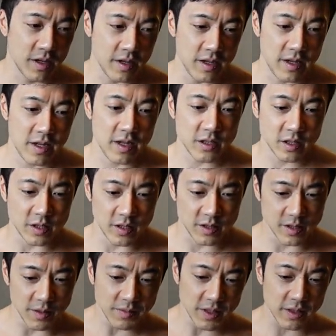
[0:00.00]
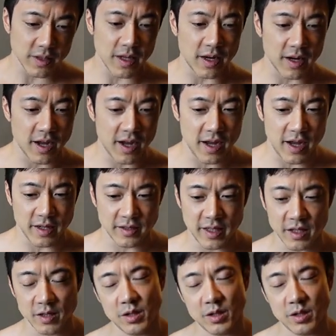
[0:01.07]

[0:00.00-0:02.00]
it's something that I take